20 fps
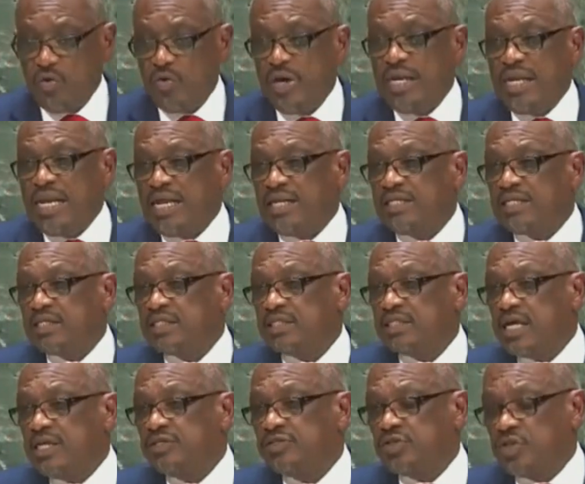
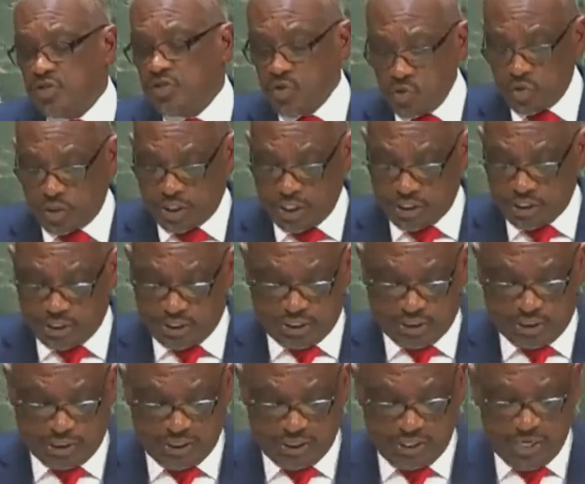religious
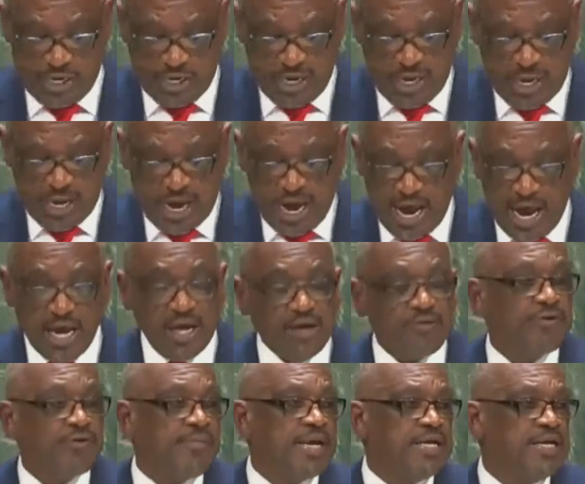institutions,
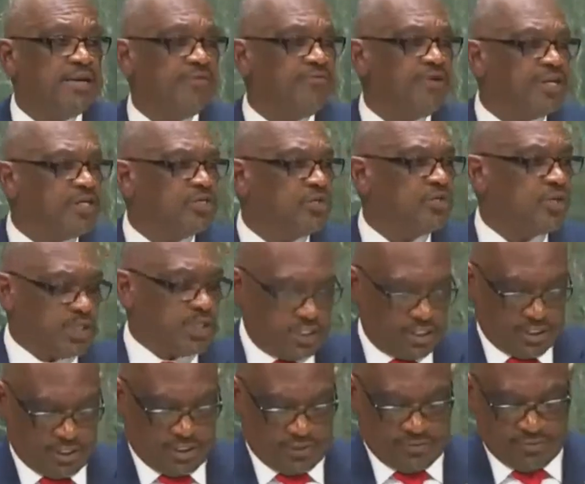and from
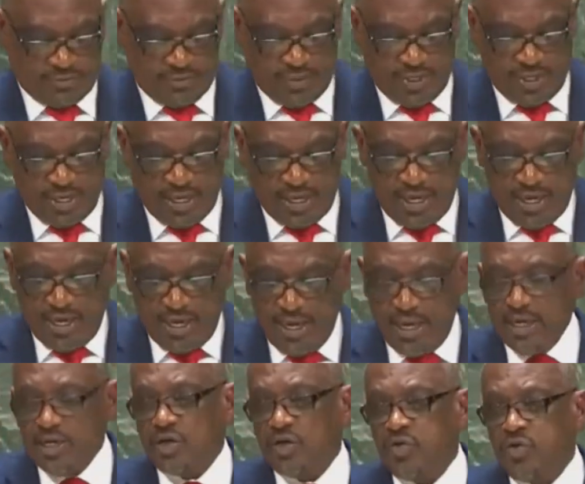individuals,
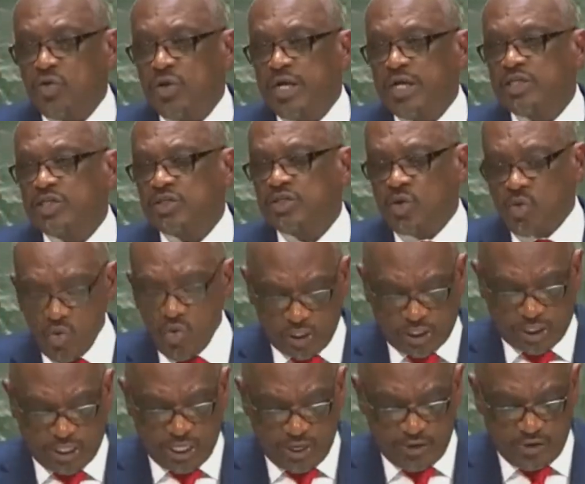including
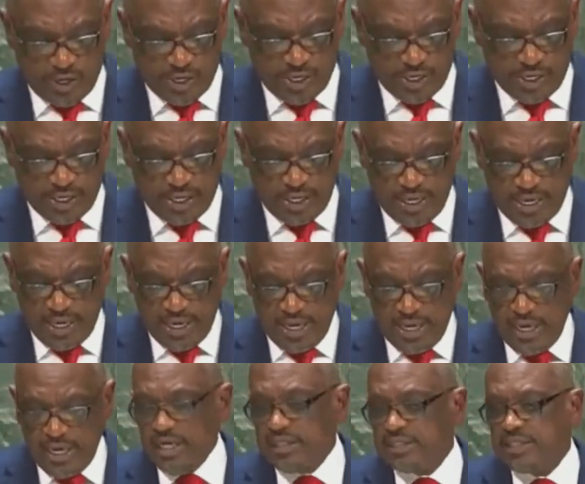school children,
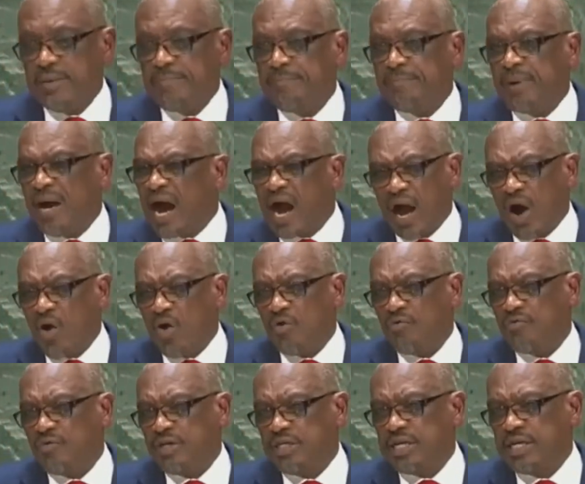is a
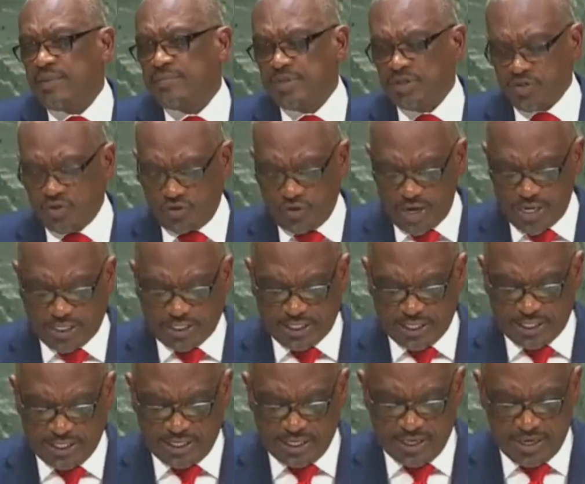powerful
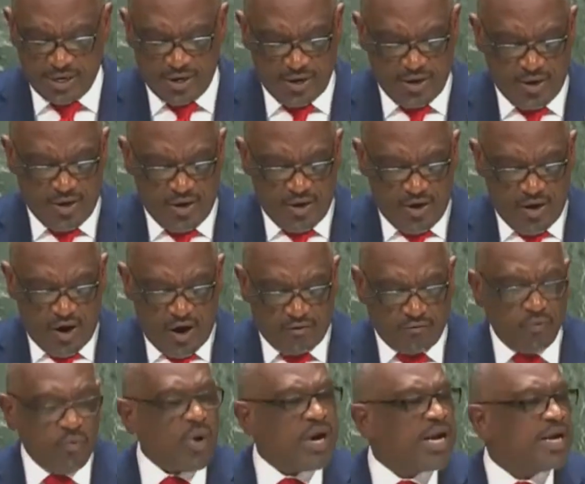demonstration
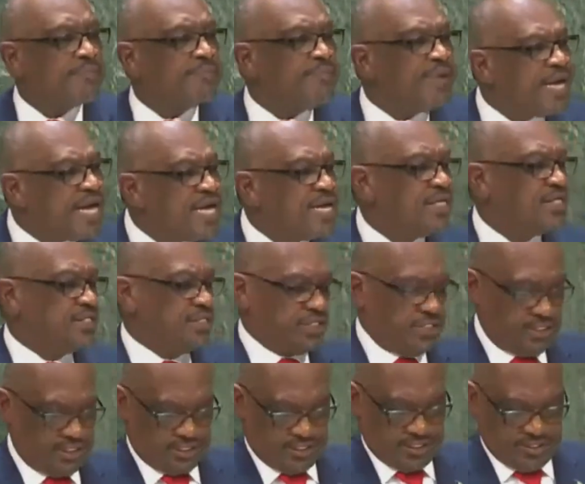of what it
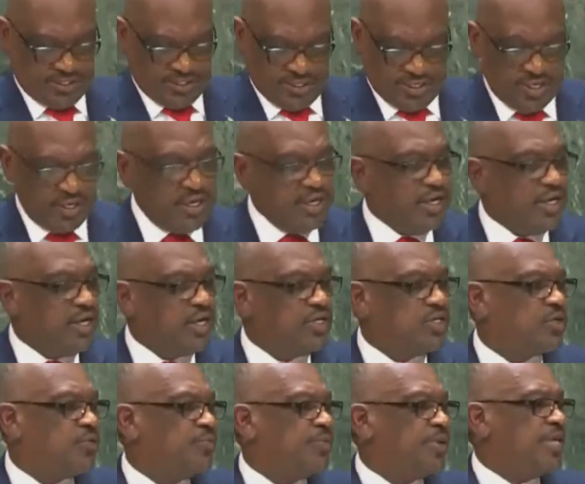means
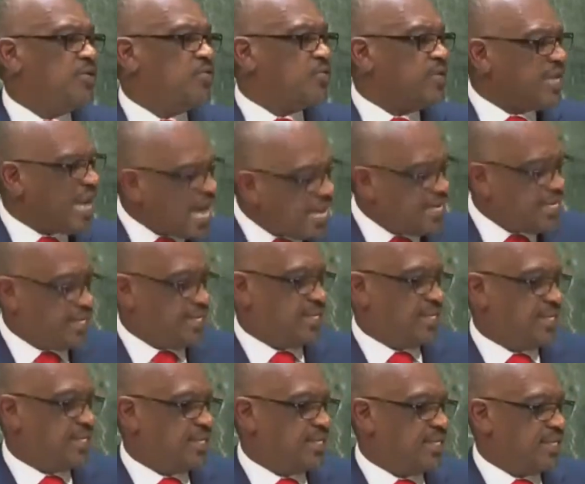to be united
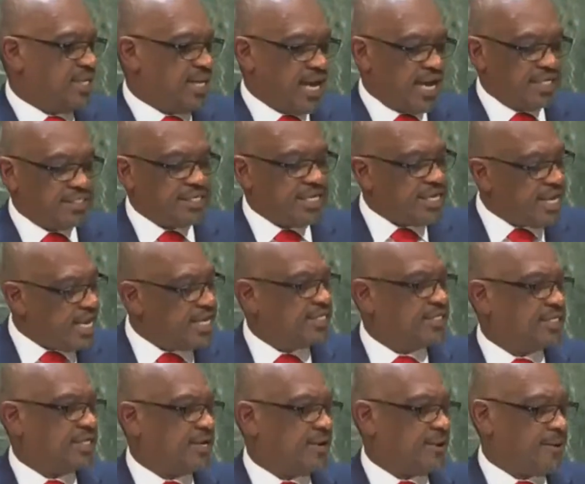as a
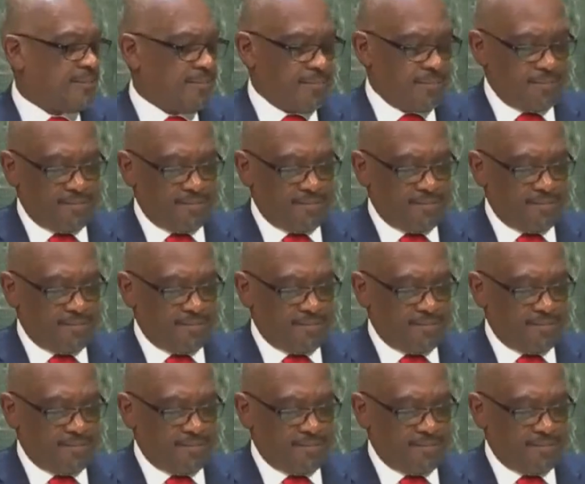nation.